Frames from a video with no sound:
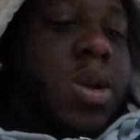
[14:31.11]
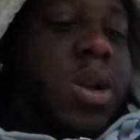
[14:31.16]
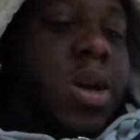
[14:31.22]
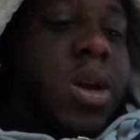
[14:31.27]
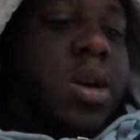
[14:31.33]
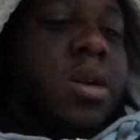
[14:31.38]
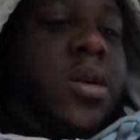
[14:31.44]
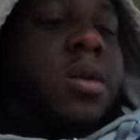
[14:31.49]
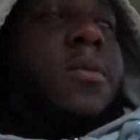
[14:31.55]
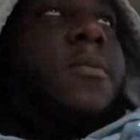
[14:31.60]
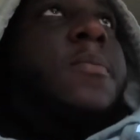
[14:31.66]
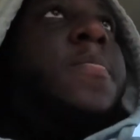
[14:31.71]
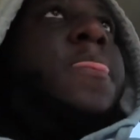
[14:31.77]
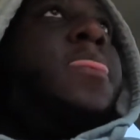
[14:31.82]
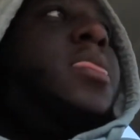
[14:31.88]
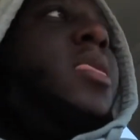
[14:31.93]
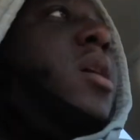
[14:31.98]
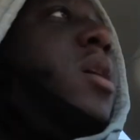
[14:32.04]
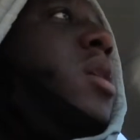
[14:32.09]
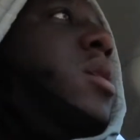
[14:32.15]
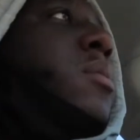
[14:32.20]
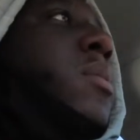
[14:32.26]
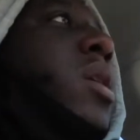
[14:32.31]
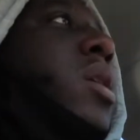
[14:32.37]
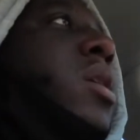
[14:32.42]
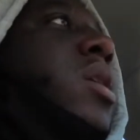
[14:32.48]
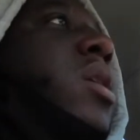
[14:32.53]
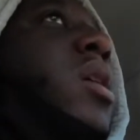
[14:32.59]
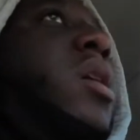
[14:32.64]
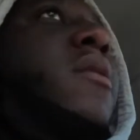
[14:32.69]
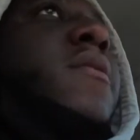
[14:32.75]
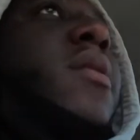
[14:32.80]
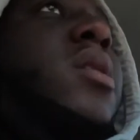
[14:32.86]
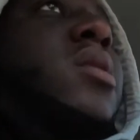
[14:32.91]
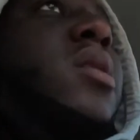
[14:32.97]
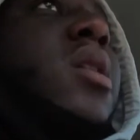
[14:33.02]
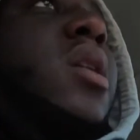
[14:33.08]
glare. I gotta make a
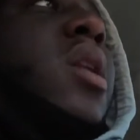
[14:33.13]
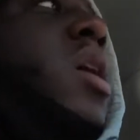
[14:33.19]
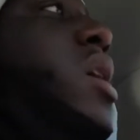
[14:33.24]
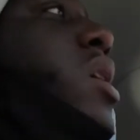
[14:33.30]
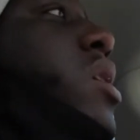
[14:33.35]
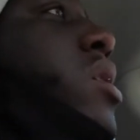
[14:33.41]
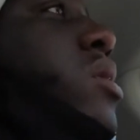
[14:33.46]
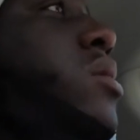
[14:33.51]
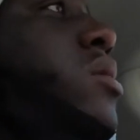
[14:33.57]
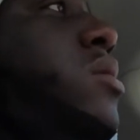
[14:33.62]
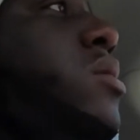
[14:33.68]
left at the light.